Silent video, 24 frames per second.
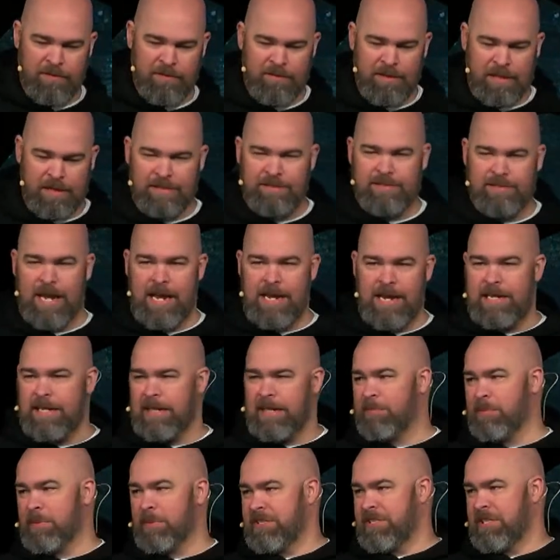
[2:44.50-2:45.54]
in taking
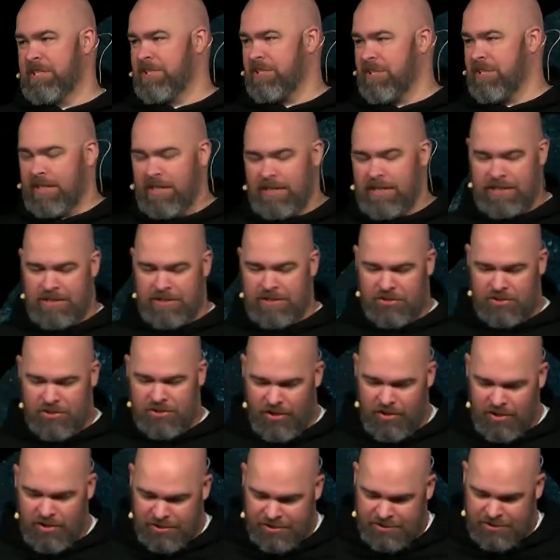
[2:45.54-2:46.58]
a position at this
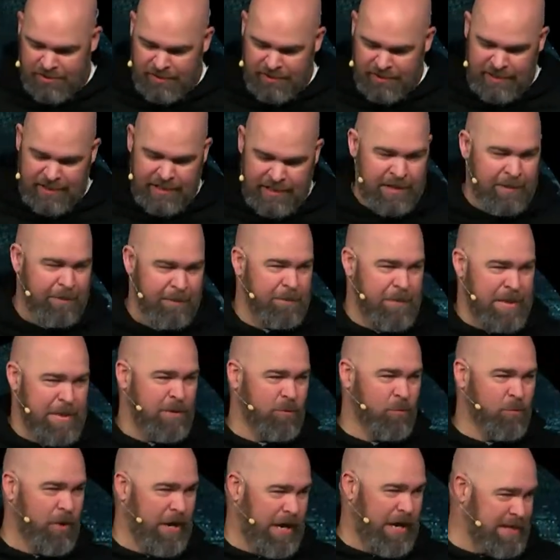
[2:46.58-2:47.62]
church in the
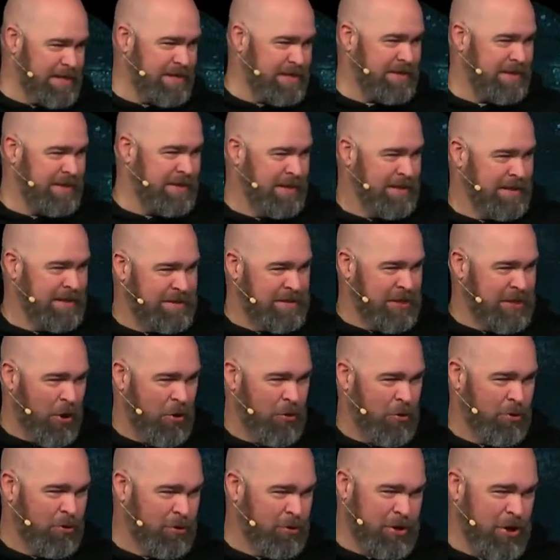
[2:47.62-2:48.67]
Midwest,
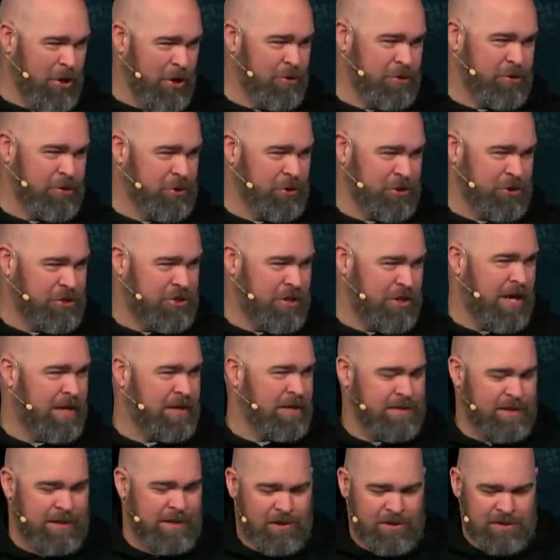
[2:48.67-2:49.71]
total culture
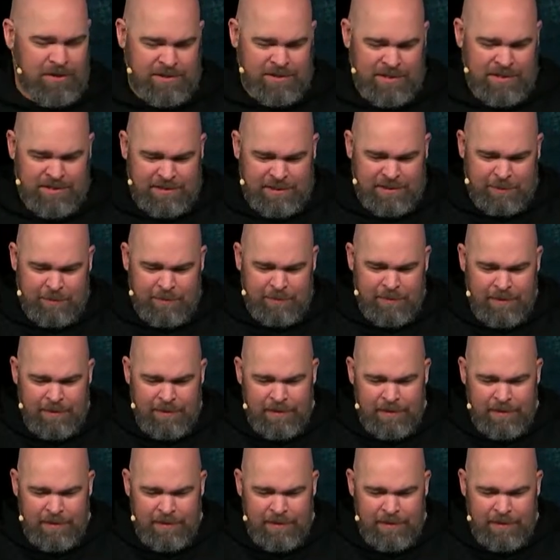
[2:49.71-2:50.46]
shock to our system.